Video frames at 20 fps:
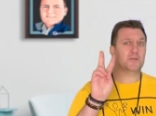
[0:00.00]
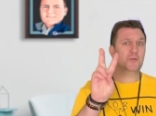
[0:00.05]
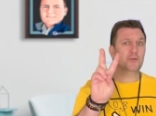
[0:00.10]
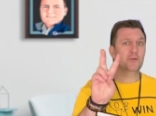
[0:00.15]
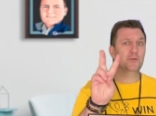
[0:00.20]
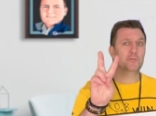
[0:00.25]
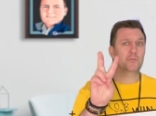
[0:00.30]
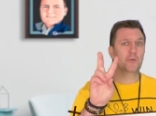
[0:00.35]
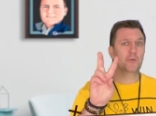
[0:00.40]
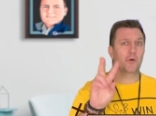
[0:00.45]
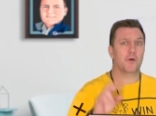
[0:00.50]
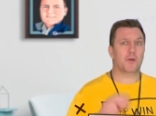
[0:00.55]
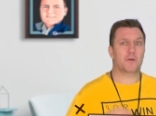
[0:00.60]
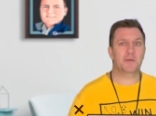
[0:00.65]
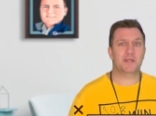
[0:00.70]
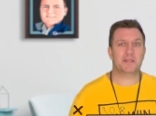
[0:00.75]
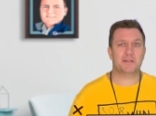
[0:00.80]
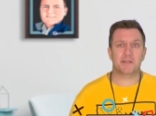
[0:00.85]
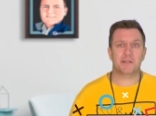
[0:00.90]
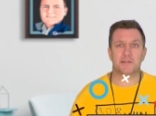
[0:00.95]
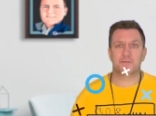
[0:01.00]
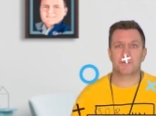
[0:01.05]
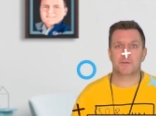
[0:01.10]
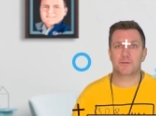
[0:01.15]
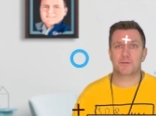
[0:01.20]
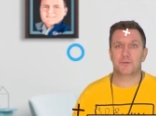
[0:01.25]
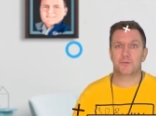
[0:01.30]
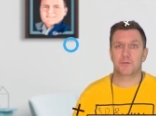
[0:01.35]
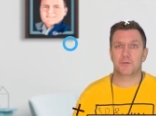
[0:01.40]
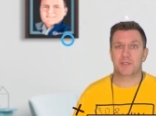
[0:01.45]
2 more metrics for
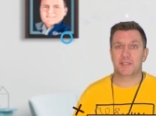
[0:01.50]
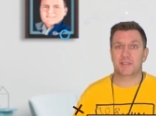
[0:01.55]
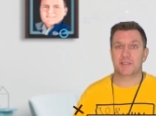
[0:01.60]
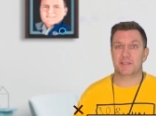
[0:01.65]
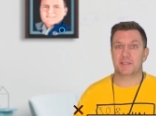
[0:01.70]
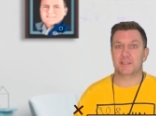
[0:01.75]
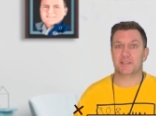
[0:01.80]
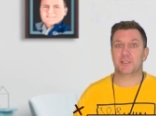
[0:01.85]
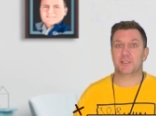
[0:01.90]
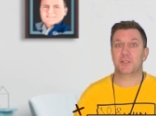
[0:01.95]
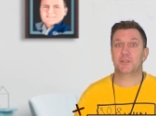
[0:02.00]
you in this